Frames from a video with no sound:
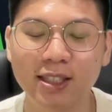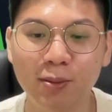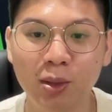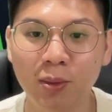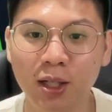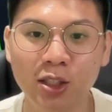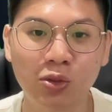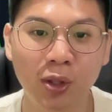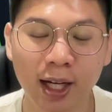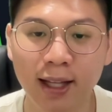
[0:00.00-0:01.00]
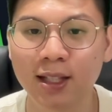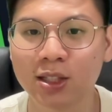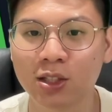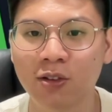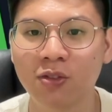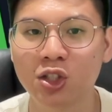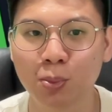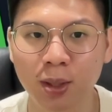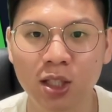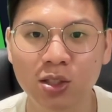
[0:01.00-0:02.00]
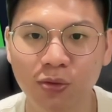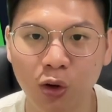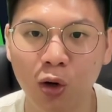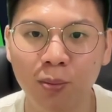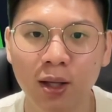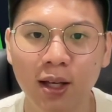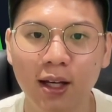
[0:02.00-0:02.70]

Simply because regardless of Spurs' form,